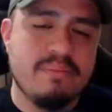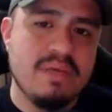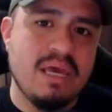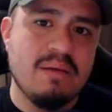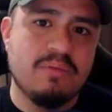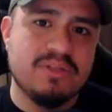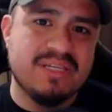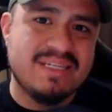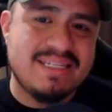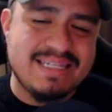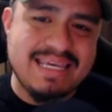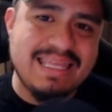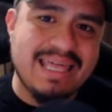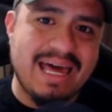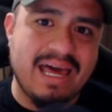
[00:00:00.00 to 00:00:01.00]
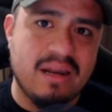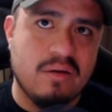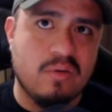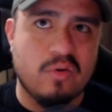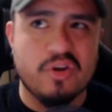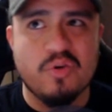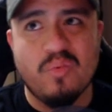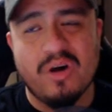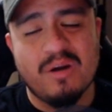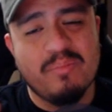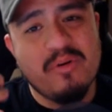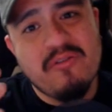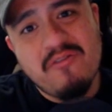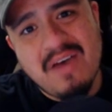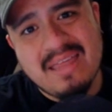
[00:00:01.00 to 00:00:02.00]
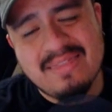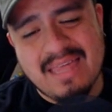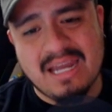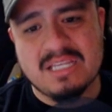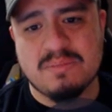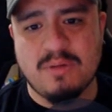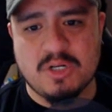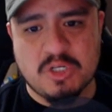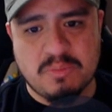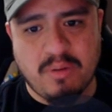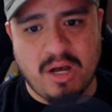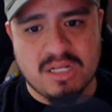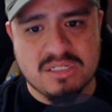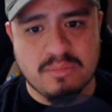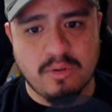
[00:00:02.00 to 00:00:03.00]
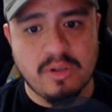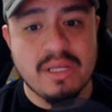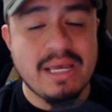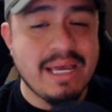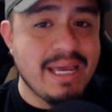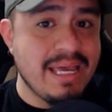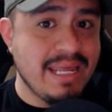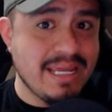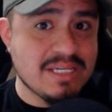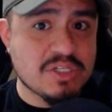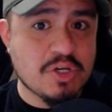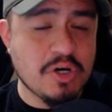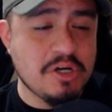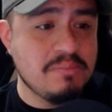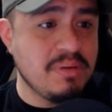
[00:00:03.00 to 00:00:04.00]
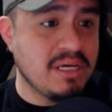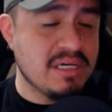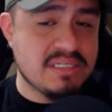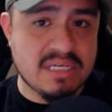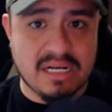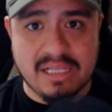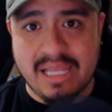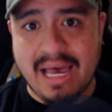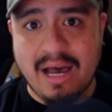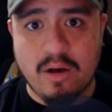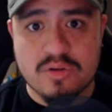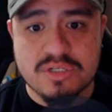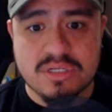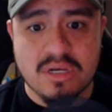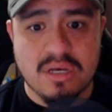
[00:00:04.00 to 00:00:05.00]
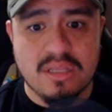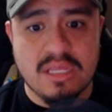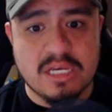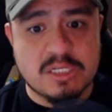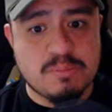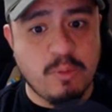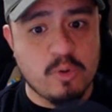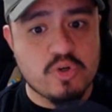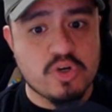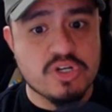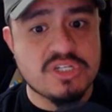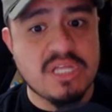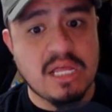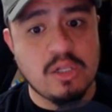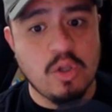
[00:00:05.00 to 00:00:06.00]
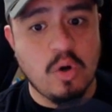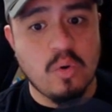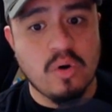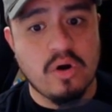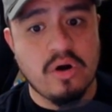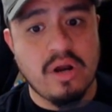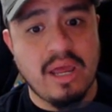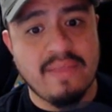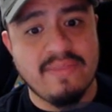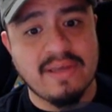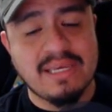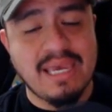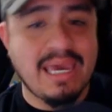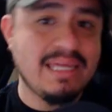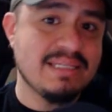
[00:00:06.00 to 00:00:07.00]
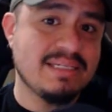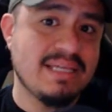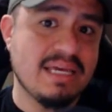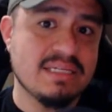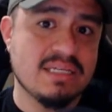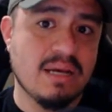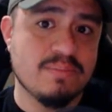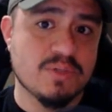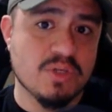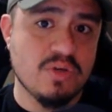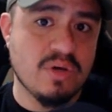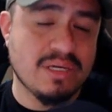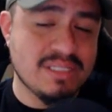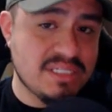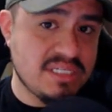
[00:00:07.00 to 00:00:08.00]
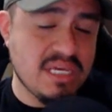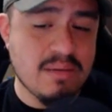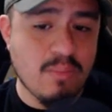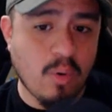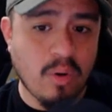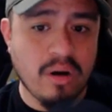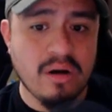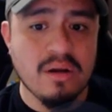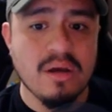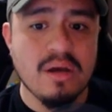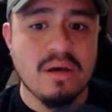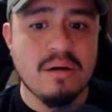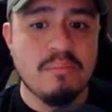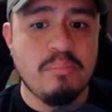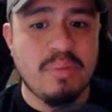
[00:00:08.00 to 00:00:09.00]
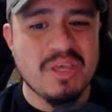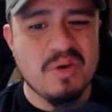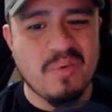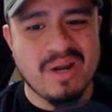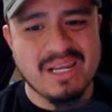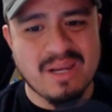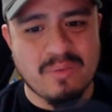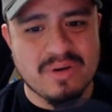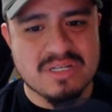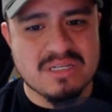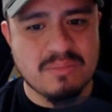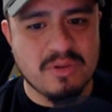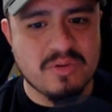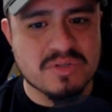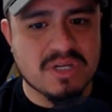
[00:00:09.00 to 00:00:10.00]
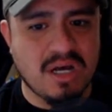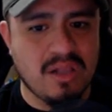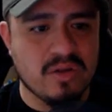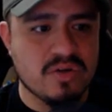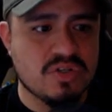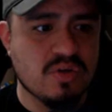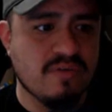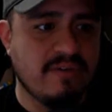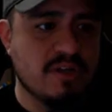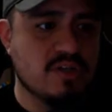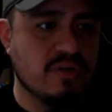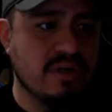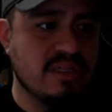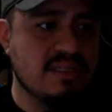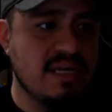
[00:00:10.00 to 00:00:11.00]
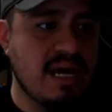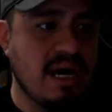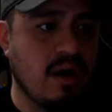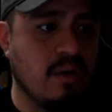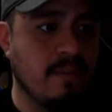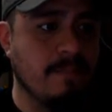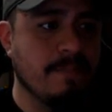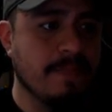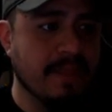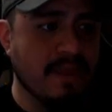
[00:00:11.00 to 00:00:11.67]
be able to see that, or you want to prevent that as much as possible. It is good because it allows the exposure to stay lower and the gain stays up so you can see more, but you want to get rid of some of those colors. So if I turn it down,